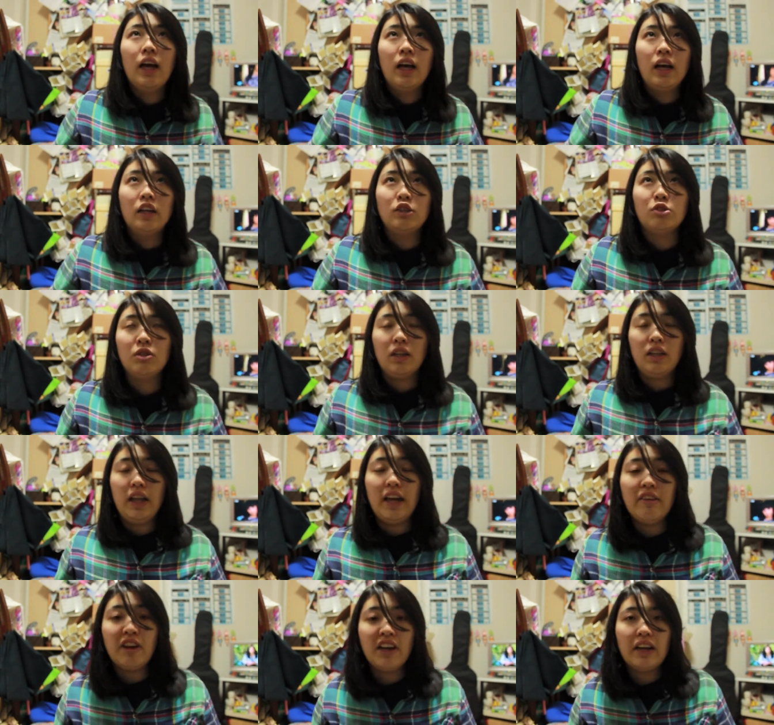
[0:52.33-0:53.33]
It's really
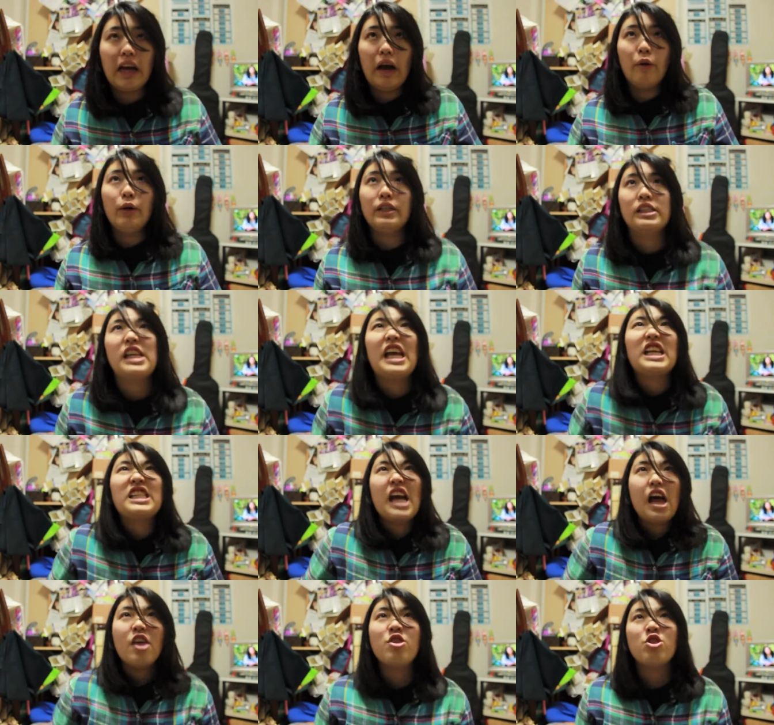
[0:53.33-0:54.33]
late right now. It's like
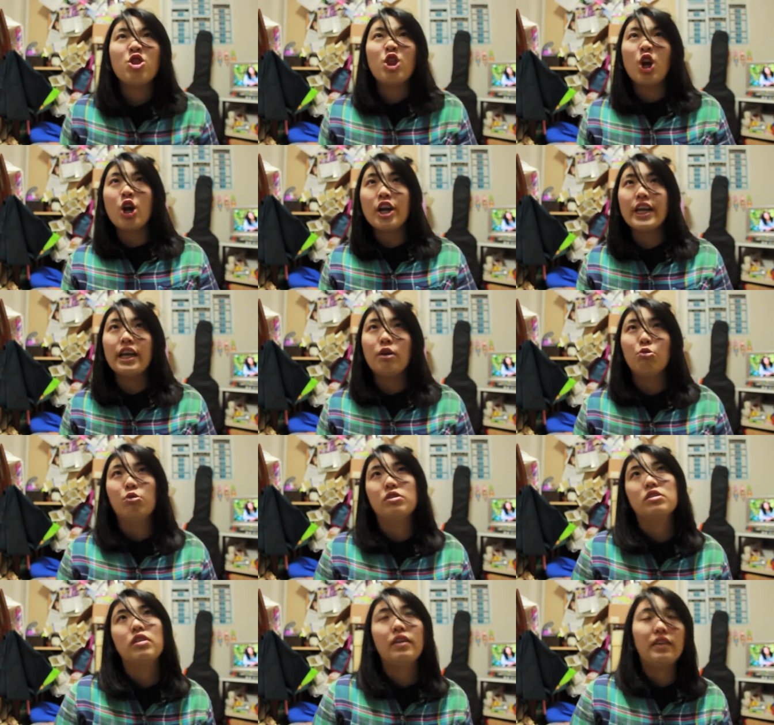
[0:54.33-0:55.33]
10.30. Well,
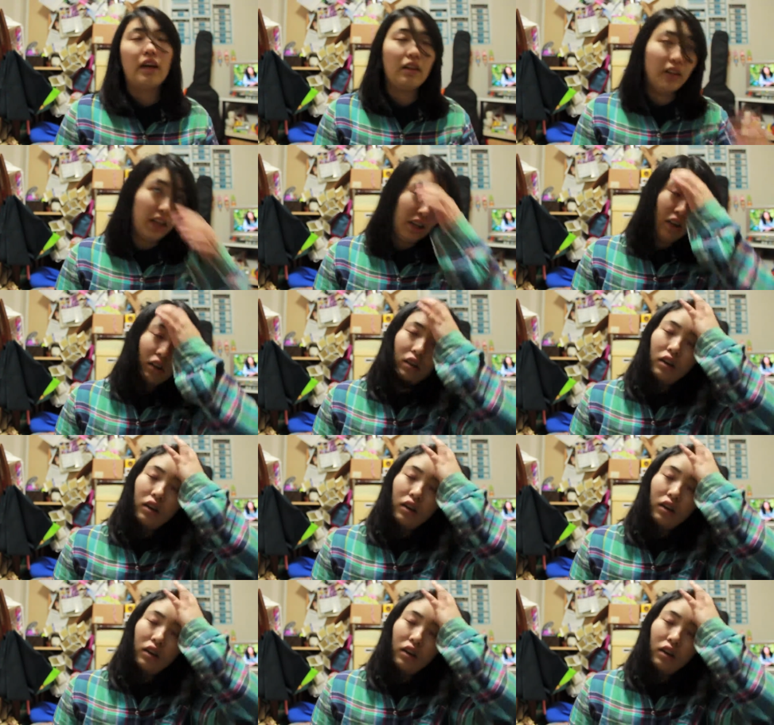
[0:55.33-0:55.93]
it's not that late.